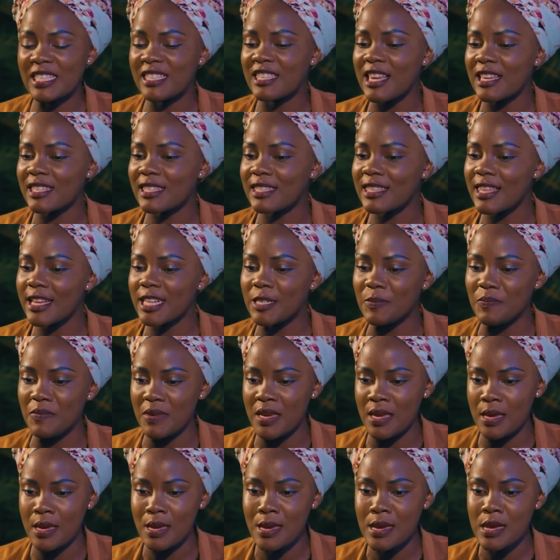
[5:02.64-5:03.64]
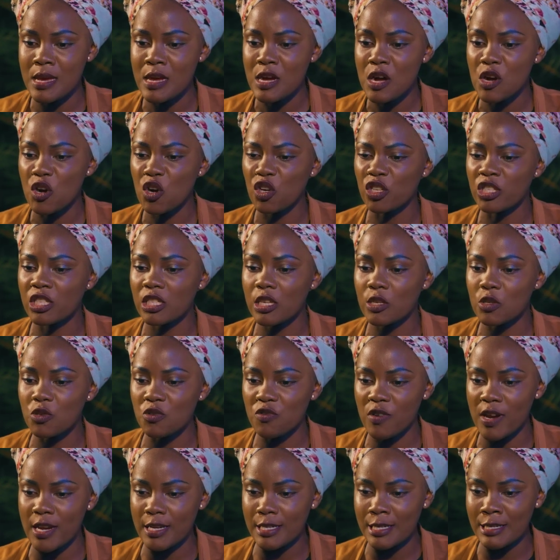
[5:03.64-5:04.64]
Please, just let me
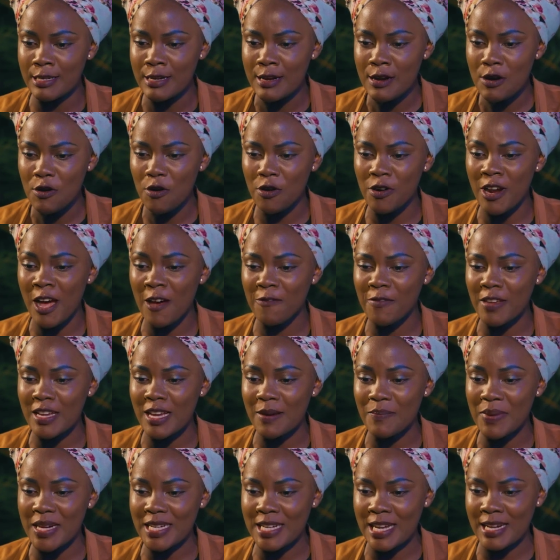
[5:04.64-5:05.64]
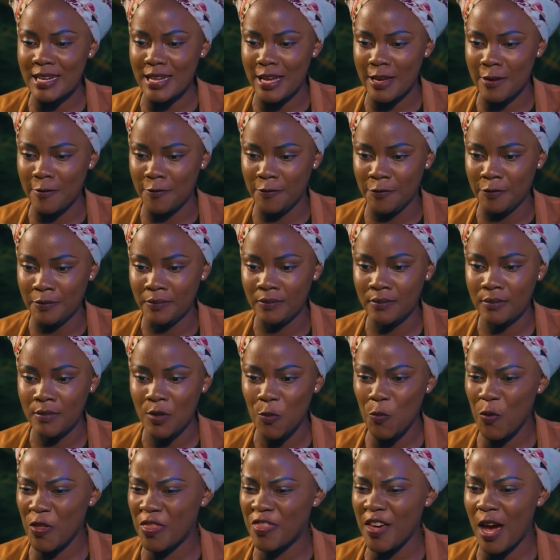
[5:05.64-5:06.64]
concentrate on having a better life
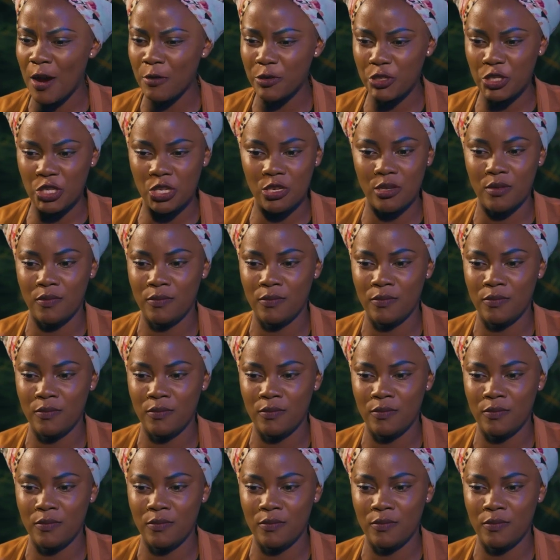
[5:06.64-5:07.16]
without